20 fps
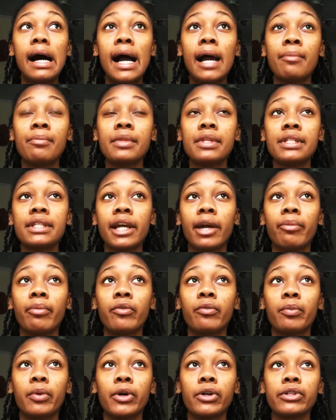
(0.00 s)
I'm the type
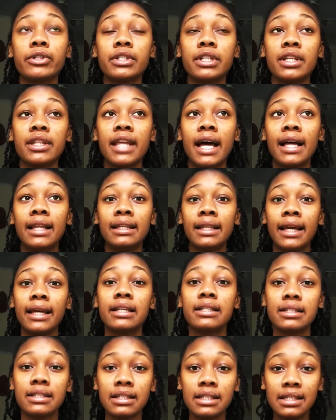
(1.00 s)
of person that
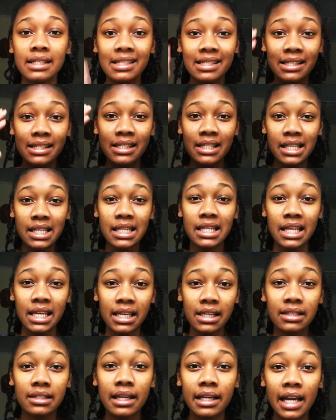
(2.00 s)
likes to see things.